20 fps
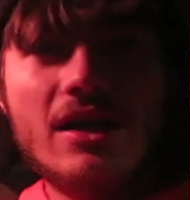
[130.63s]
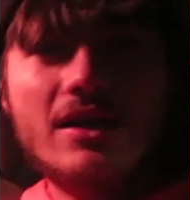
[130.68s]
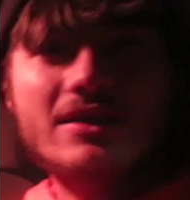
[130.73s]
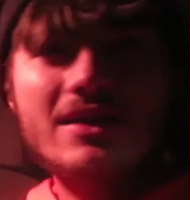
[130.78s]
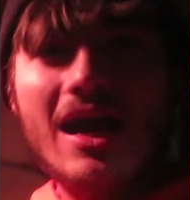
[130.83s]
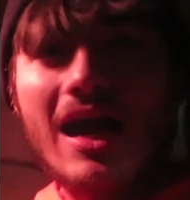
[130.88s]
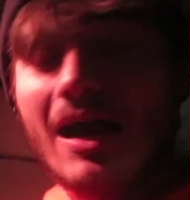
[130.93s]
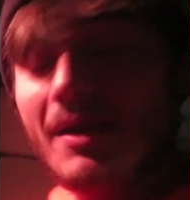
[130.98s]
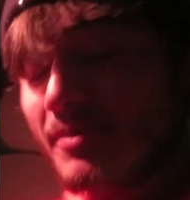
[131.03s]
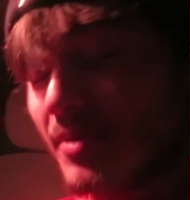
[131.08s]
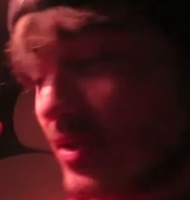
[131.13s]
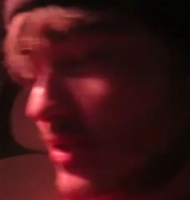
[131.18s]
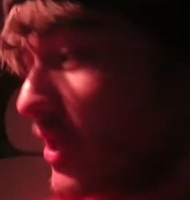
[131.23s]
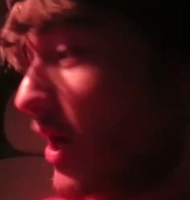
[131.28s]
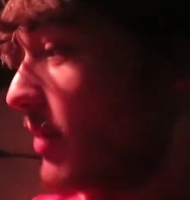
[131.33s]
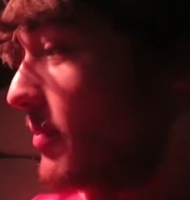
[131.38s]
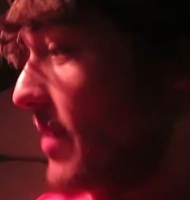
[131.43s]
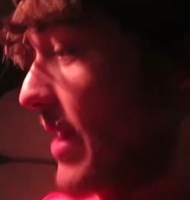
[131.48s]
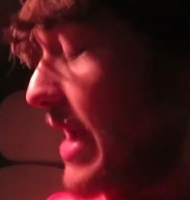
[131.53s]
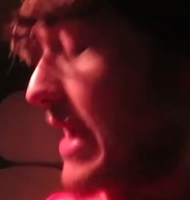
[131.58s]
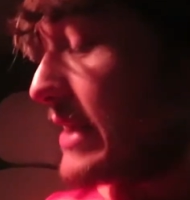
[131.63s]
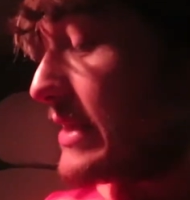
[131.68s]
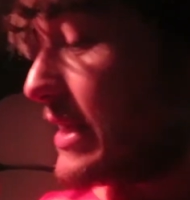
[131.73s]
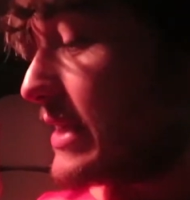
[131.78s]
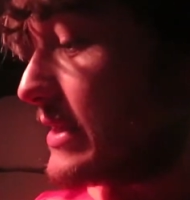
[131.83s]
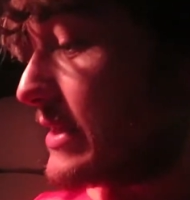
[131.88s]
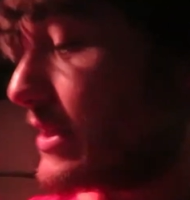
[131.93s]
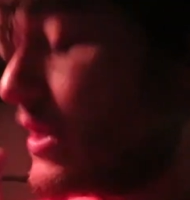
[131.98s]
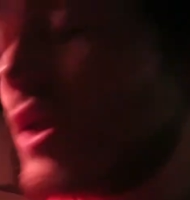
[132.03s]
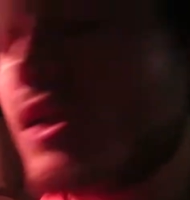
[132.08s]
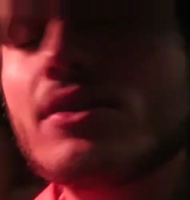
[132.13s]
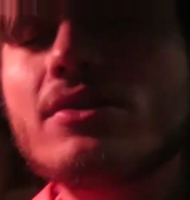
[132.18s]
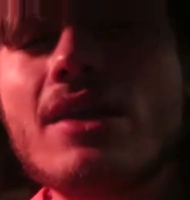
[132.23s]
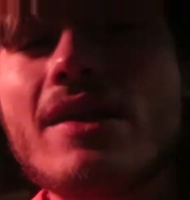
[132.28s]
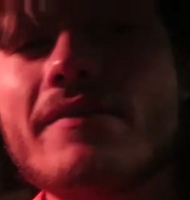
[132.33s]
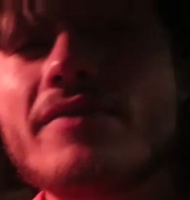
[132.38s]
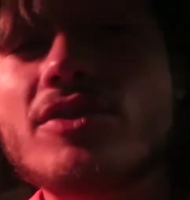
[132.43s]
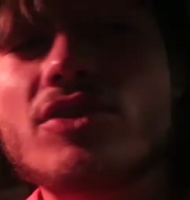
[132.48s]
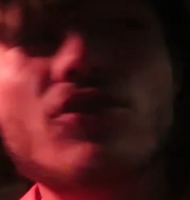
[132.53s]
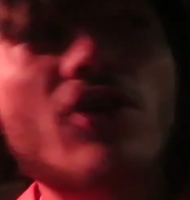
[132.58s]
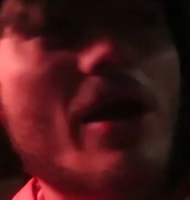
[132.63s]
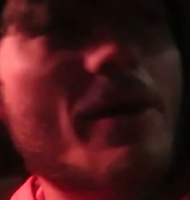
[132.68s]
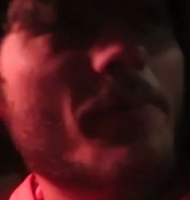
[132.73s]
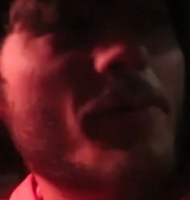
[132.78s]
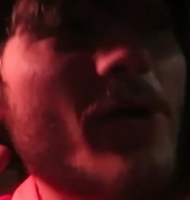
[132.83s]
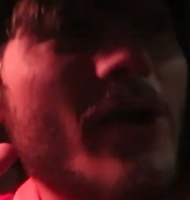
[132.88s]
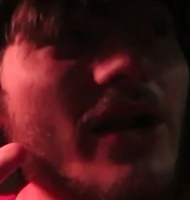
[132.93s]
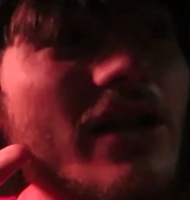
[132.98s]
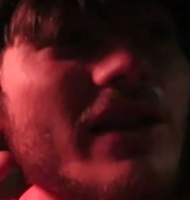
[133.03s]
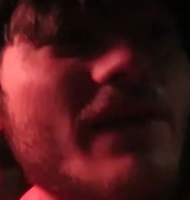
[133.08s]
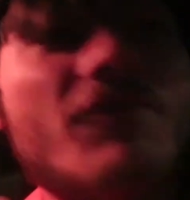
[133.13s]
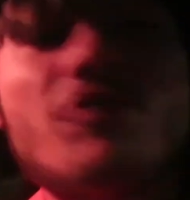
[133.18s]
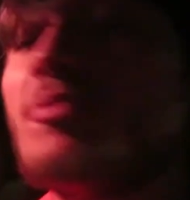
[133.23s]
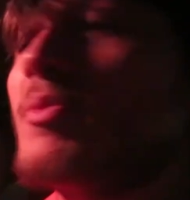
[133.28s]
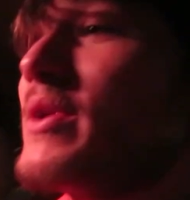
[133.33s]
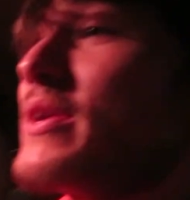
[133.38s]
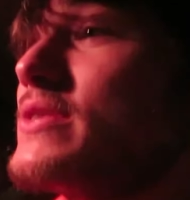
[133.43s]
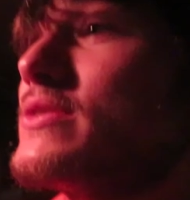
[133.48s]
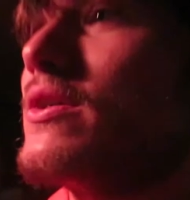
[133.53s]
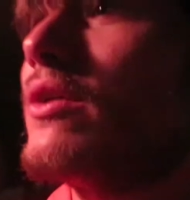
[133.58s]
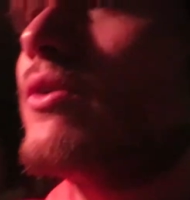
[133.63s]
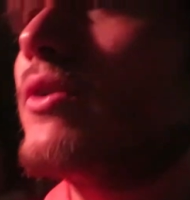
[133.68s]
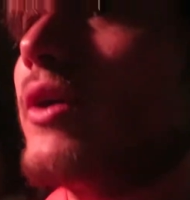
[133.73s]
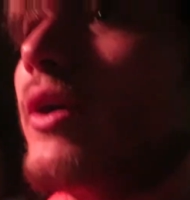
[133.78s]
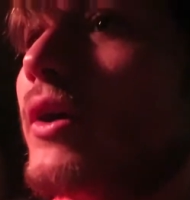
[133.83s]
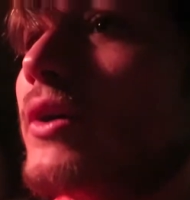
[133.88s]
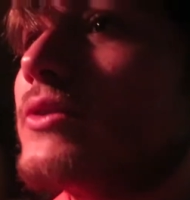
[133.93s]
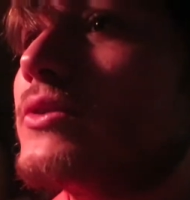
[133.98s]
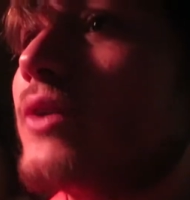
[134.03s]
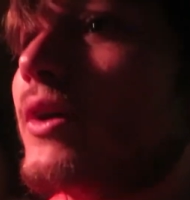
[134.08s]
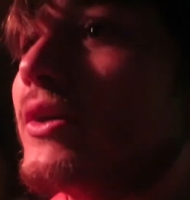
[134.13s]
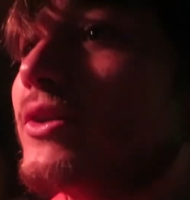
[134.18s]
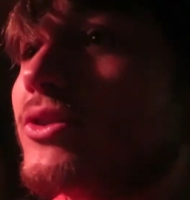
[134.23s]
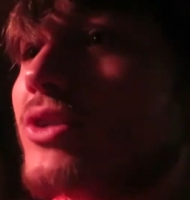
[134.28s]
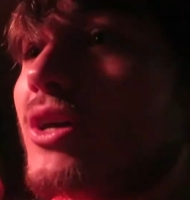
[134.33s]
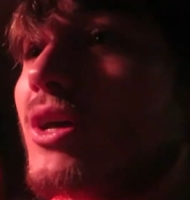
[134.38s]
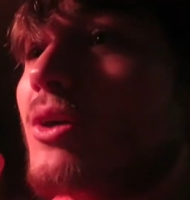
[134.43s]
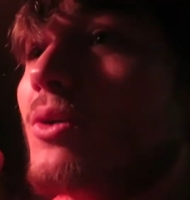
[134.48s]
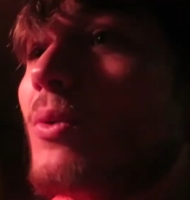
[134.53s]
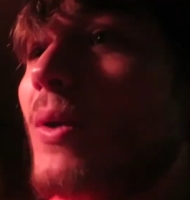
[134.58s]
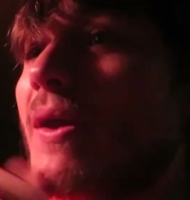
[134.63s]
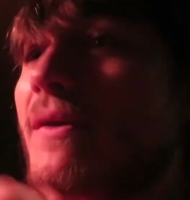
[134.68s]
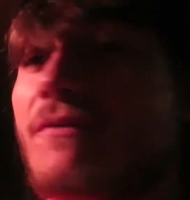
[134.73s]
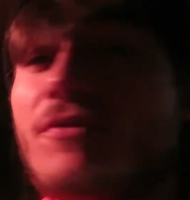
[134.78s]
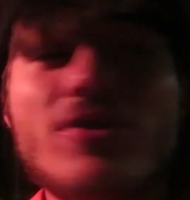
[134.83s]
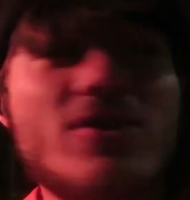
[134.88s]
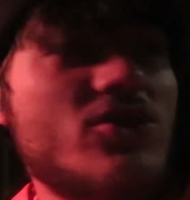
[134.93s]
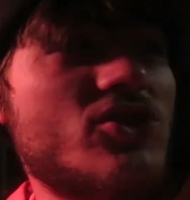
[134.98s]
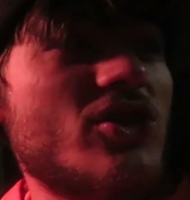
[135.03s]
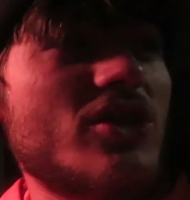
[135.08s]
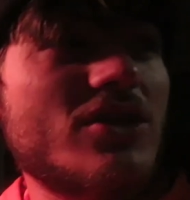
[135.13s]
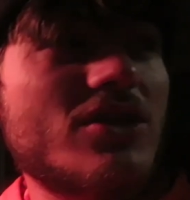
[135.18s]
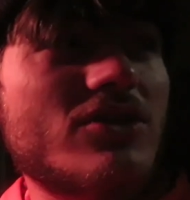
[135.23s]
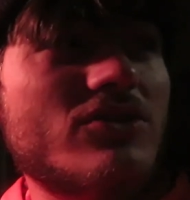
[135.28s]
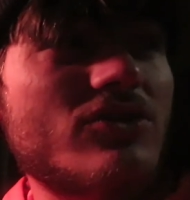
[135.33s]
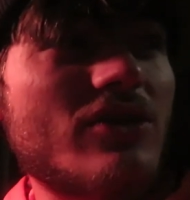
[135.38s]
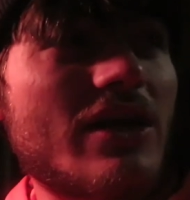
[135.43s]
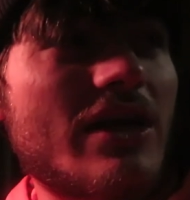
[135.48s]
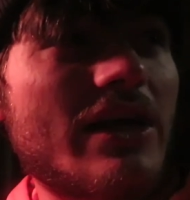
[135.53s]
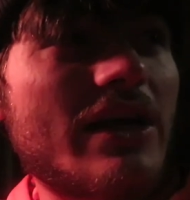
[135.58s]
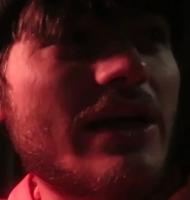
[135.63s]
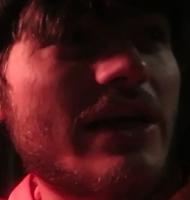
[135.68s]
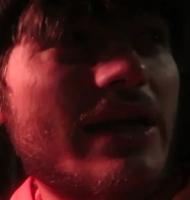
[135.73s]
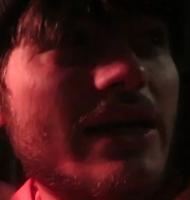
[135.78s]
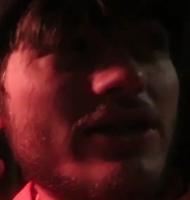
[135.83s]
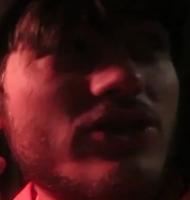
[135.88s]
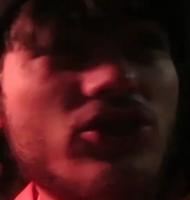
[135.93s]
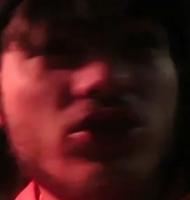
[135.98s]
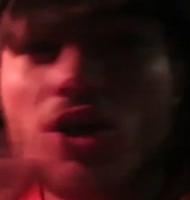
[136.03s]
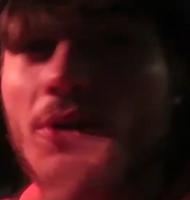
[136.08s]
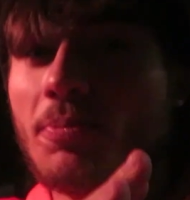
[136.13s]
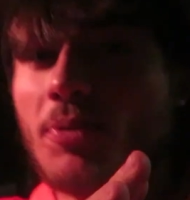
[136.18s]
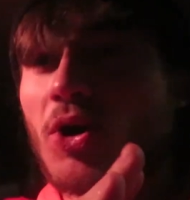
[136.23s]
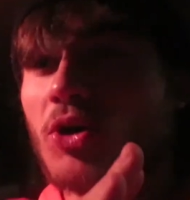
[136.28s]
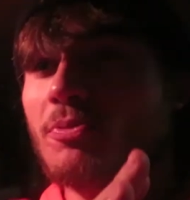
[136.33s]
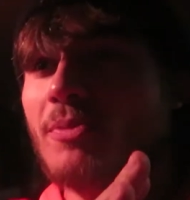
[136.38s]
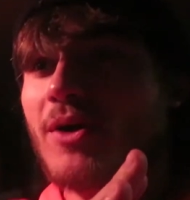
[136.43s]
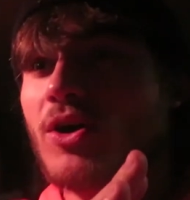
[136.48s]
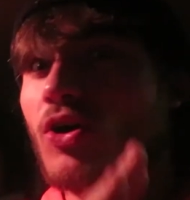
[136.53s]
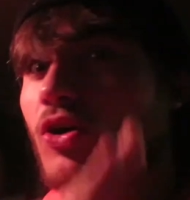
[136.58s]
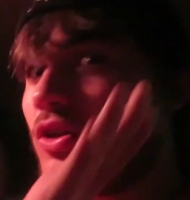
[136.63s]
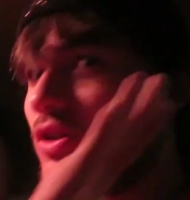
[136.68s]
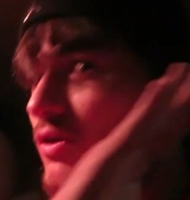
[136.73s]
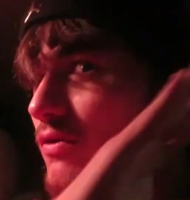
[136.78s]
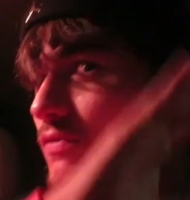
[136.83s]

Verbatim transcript: Because I'm the dumbass that still doesn't have a scraper and I live in Minnesota, so I just gotta wait for the shit to dry, and I should've parked my car in